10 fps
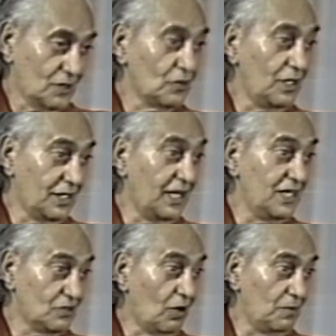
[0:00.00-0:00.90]
Actually,
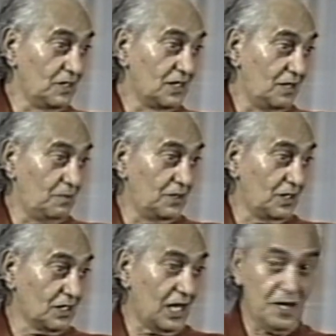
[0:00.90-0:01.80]
great Swamis
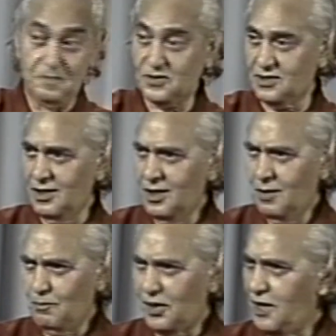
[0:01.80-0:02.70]
live in the caves,
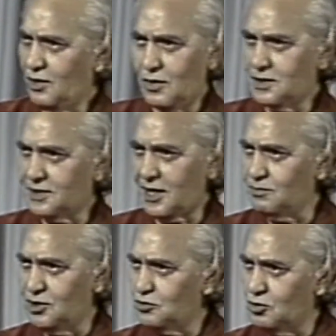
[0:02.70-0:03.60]
praying all the
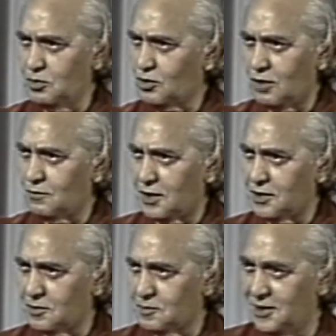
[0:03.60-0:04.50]
time. They should be called
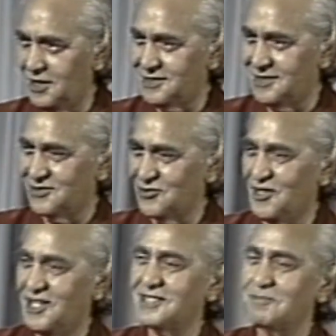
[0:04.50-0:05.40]
father of the
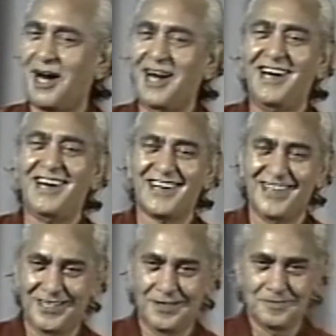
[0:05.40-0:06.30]
nations. He smiled.